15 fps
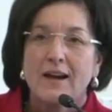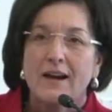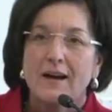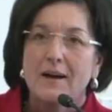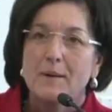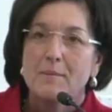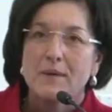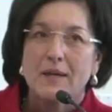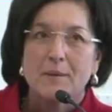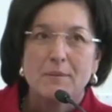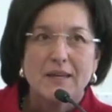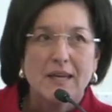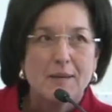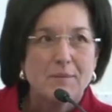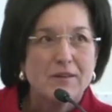And it
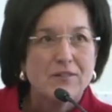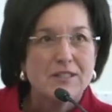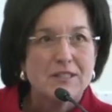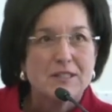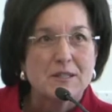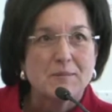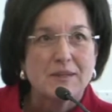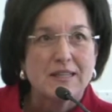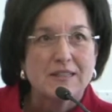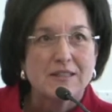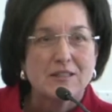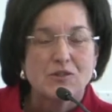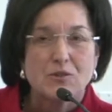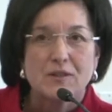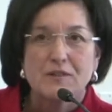became evident to me as
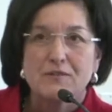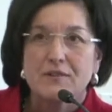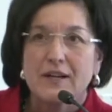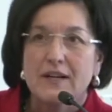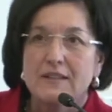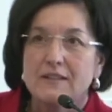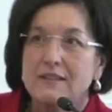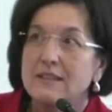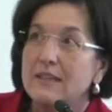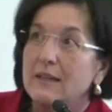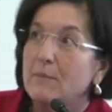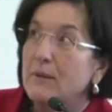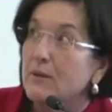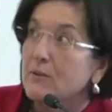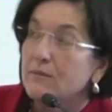I joined the faculty
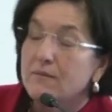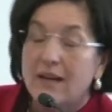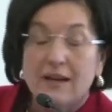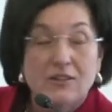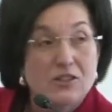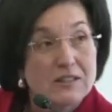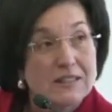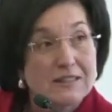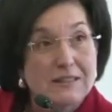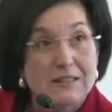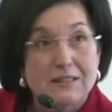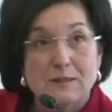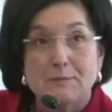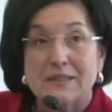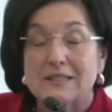about actually
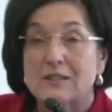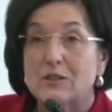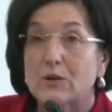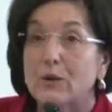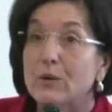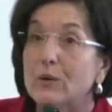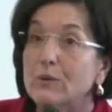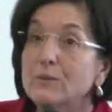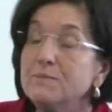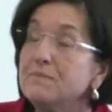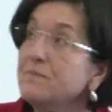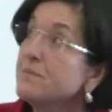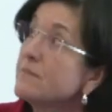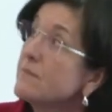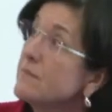6 months ago
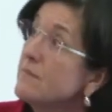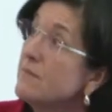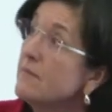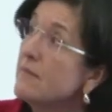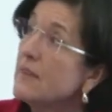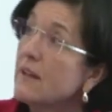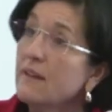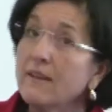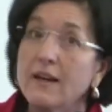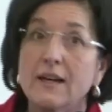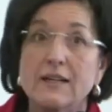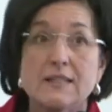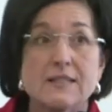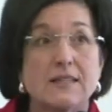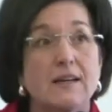
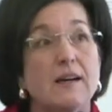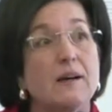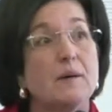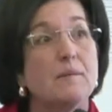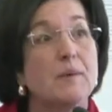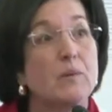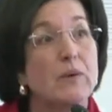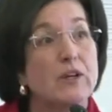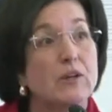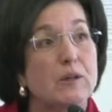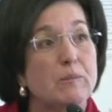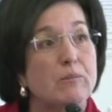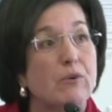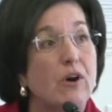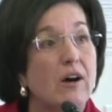that we
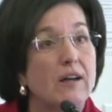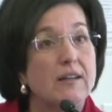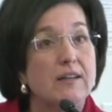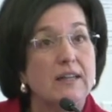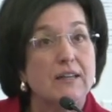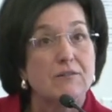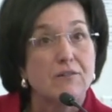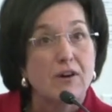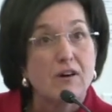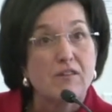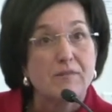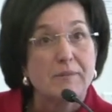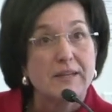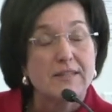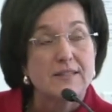could broaden
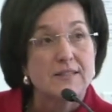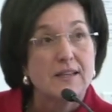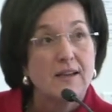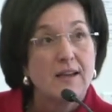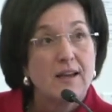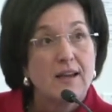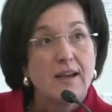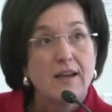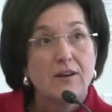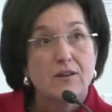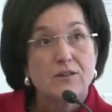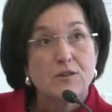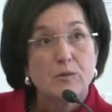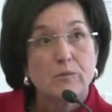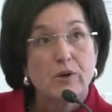involvement and
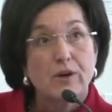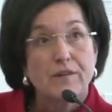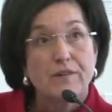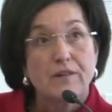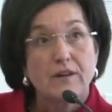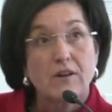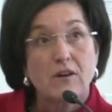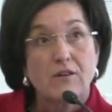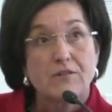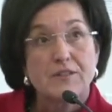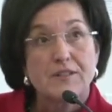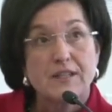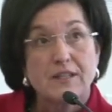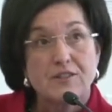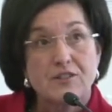also broaden the
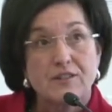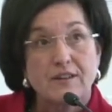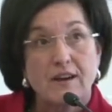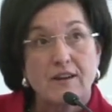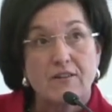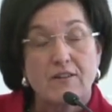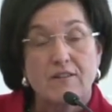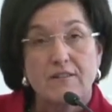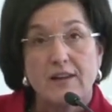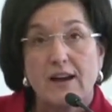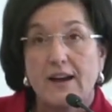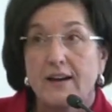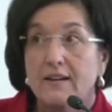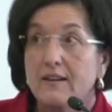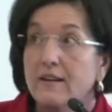conversation at our
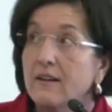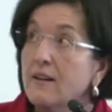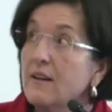LAC.